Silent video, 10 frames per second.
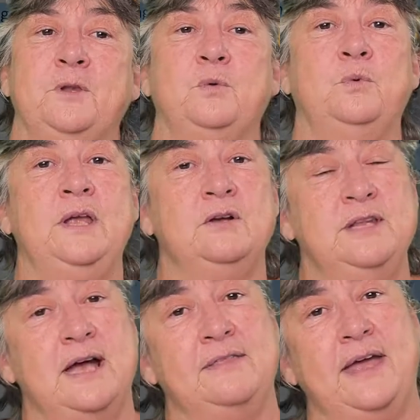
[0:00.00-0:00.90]
We, on
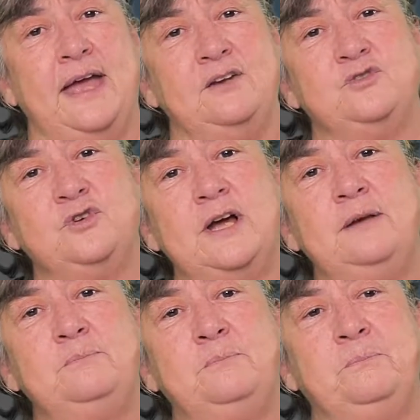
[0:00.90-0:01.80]
the other hand, try
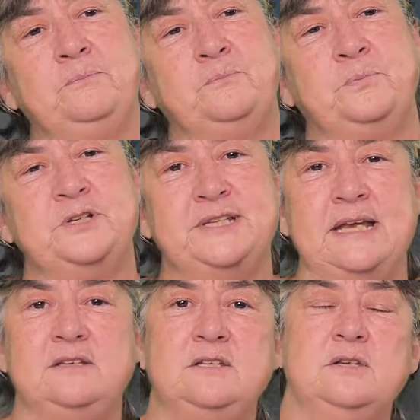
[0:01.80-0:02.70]
and
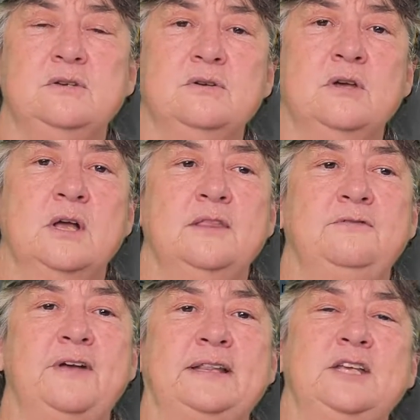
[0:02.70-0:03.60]
present to you the
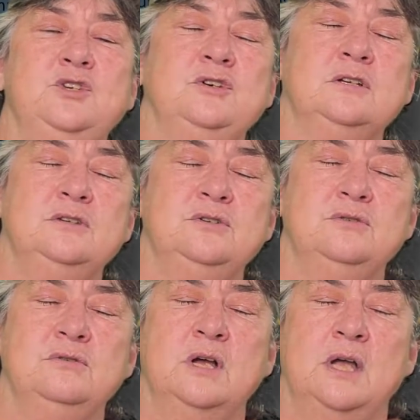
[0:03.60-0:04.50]
fact that you can
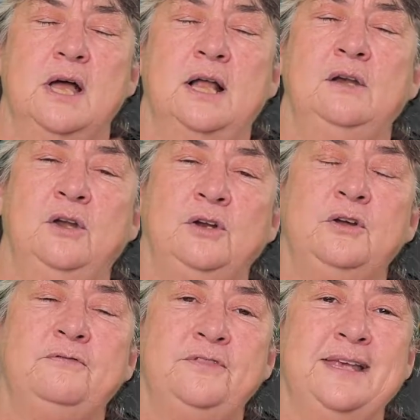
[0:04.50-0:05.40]
do a lot
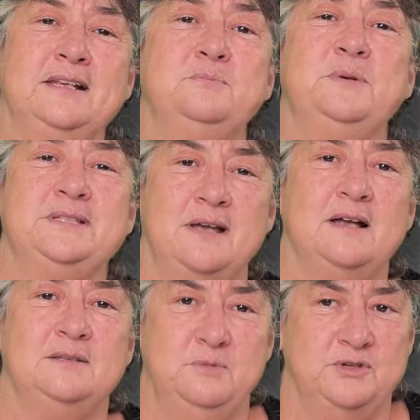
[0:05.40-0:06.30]
of things
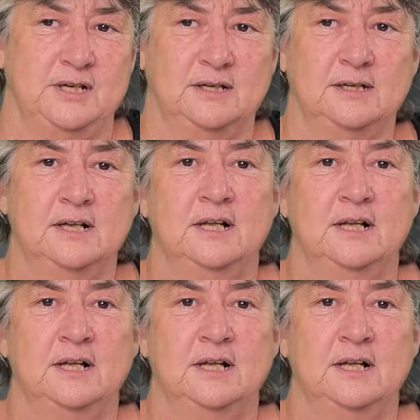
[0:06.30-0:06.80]
besides music.